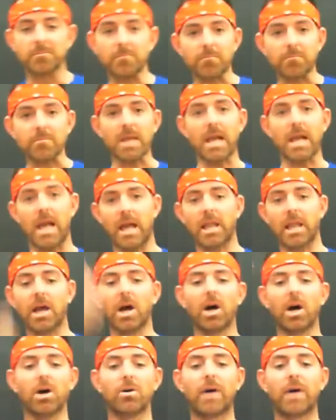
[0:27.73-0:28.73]

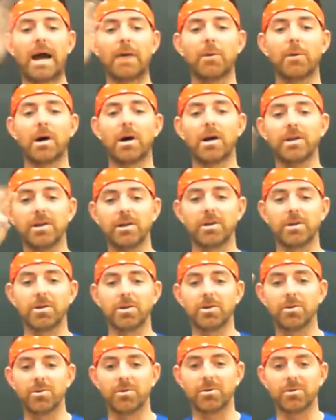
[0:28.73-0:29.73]
Hello, how are
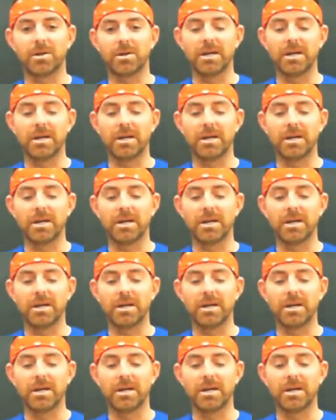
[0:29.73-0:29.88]
you?